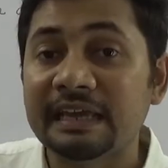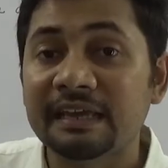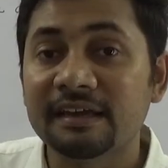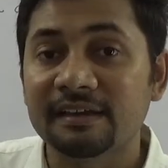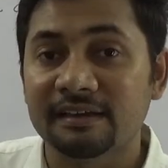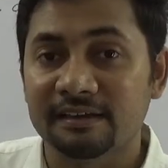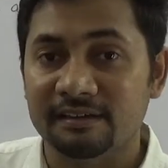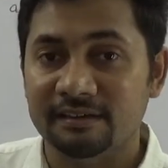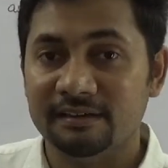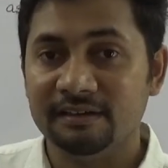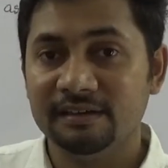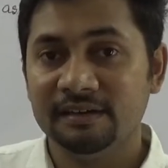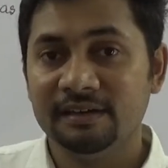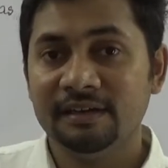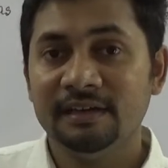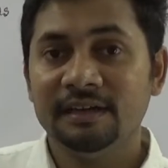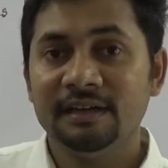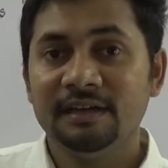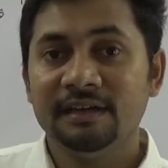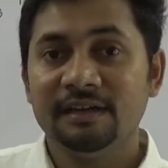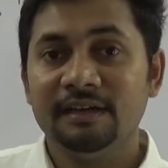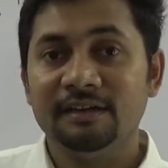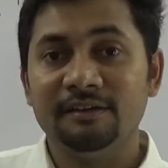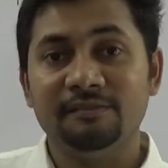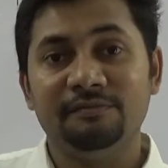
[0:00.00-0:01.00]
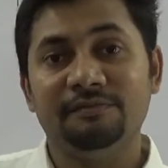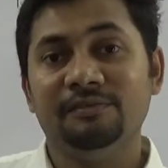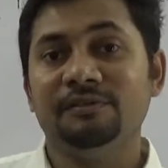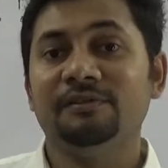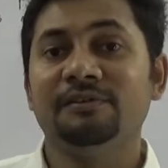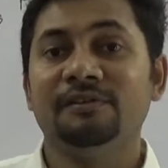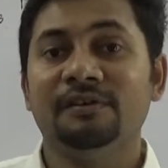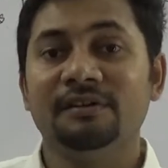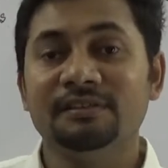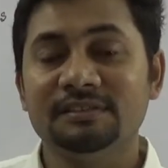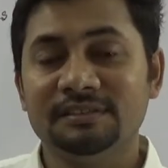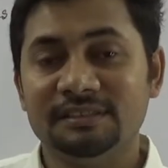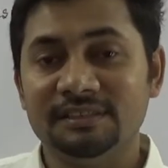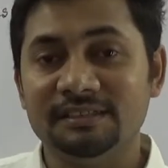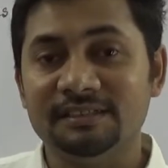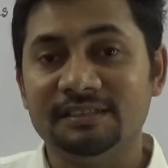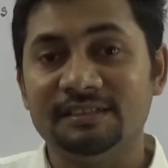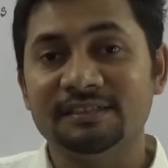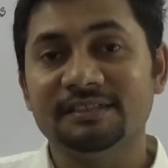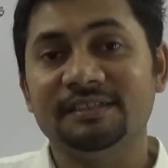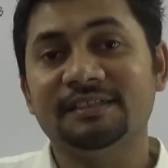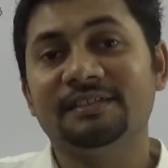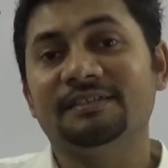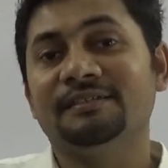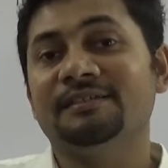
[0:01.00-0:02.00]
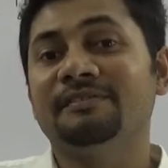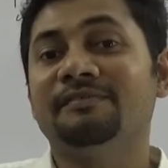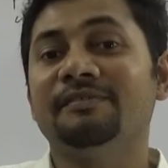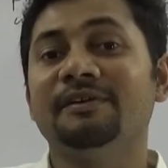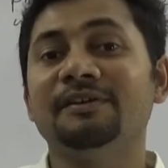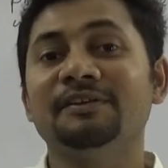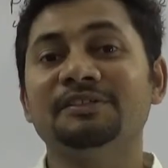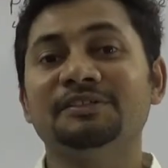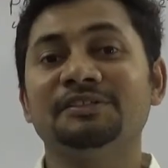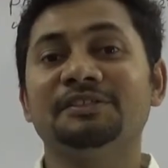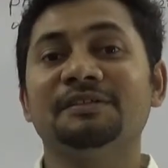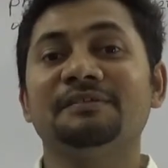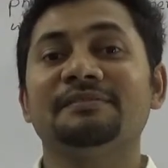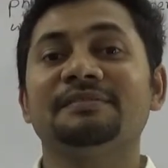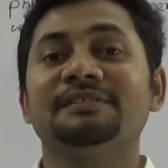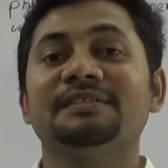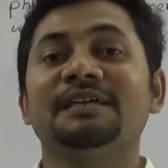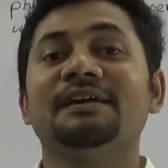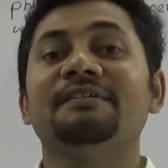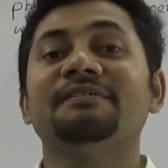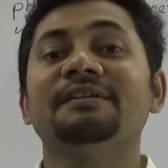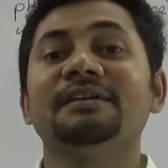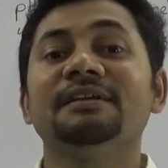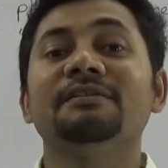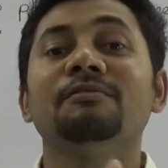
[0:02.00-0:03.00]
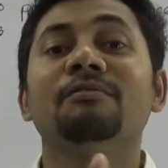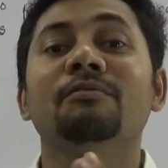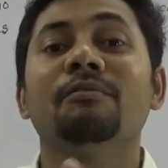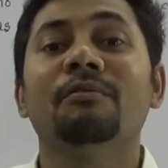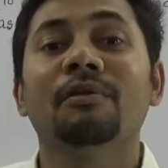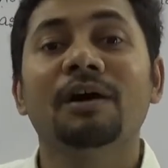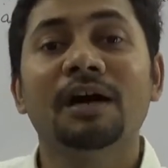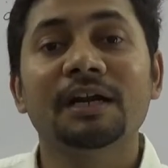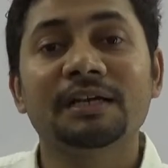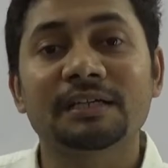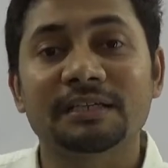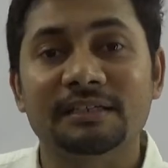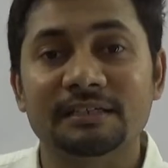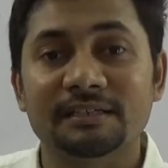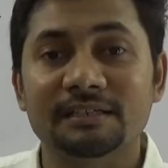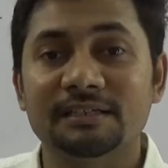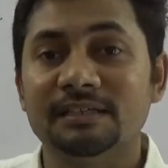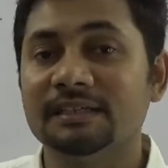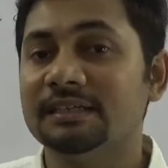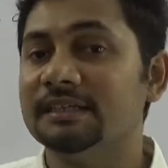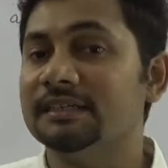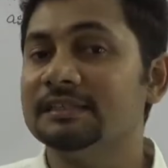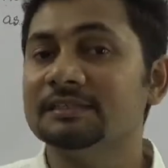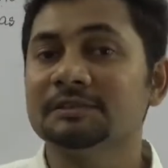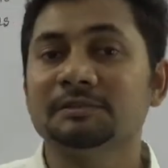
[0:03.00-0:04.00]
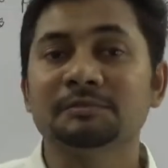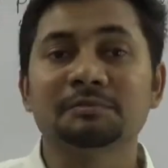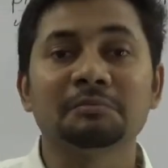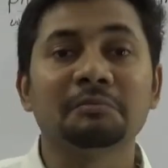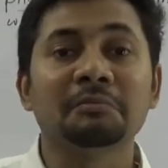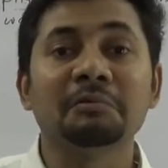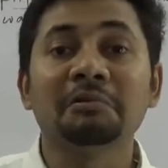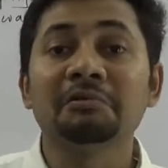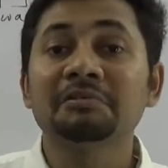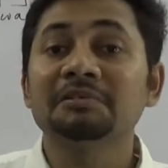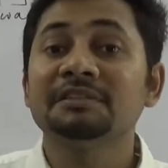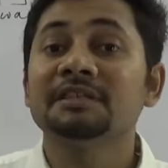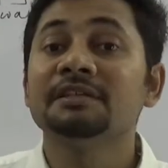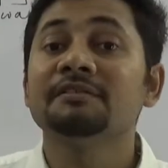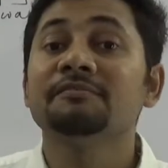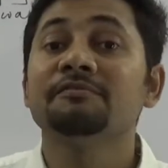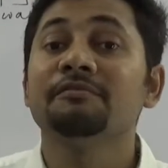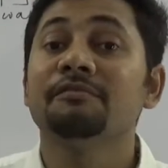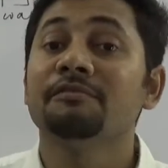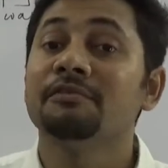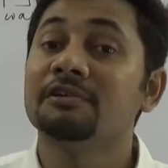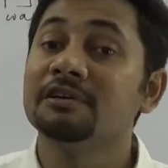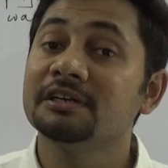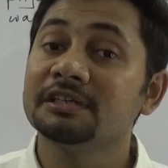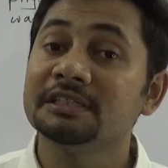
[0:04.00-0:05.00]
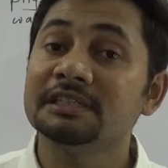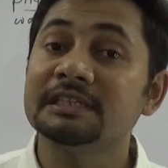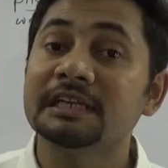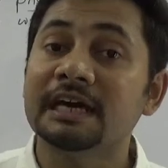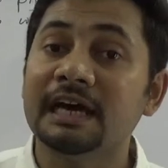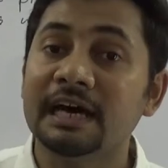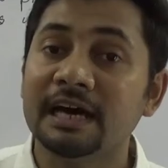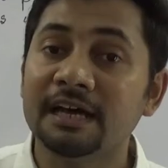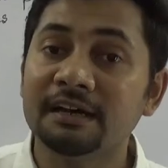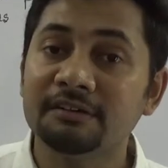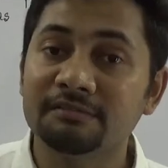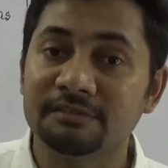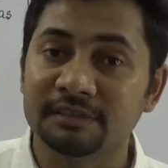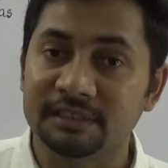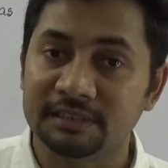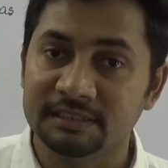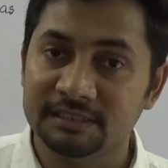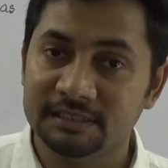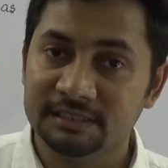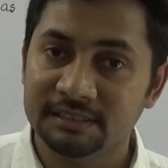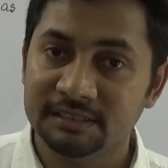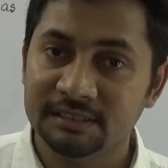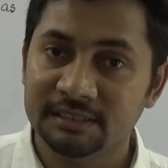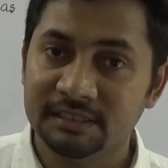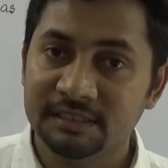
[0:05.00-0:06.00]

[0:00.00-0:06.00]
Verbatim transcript: air, if you consider, then the velocity of sound in water is more than fourteen hundred.